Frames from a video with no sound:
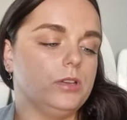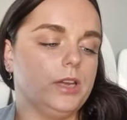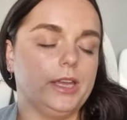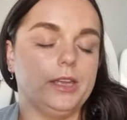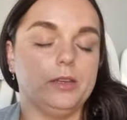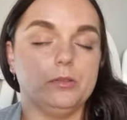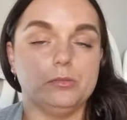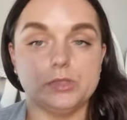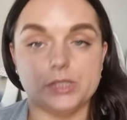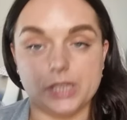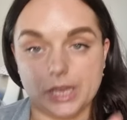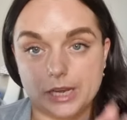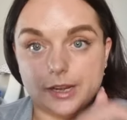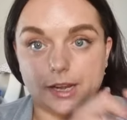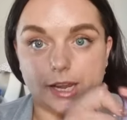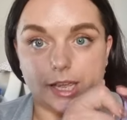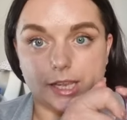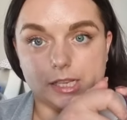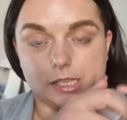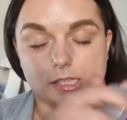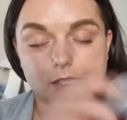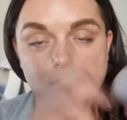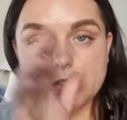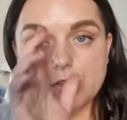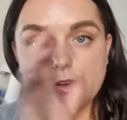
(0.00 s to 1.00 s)
Like, it was
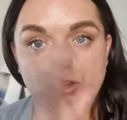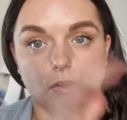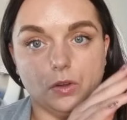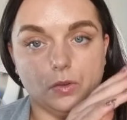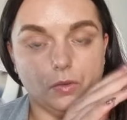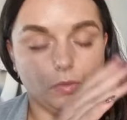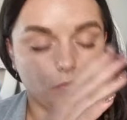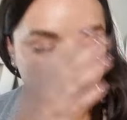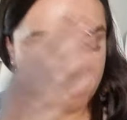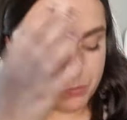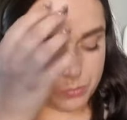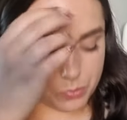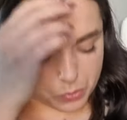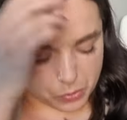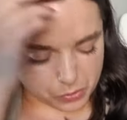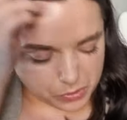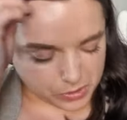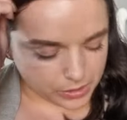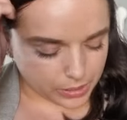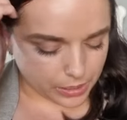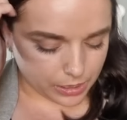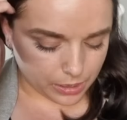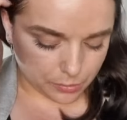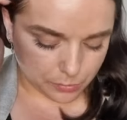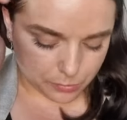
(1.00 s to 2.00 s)
nice enough,
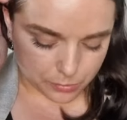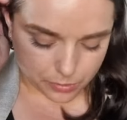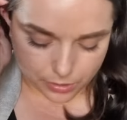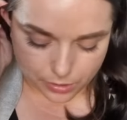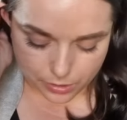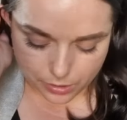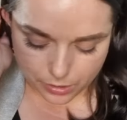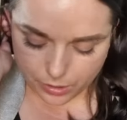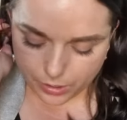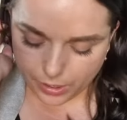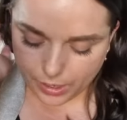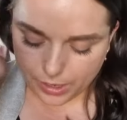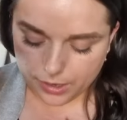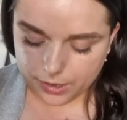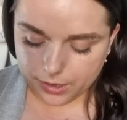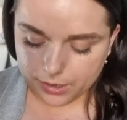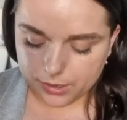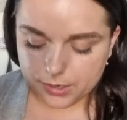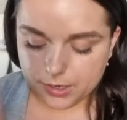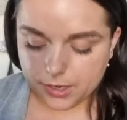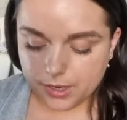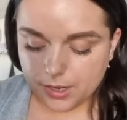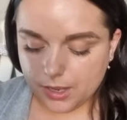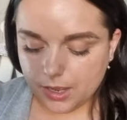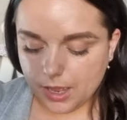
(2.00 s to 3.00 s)
but yeah, I wouldn't get
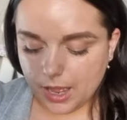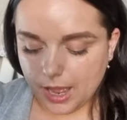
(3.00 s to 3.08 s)
it.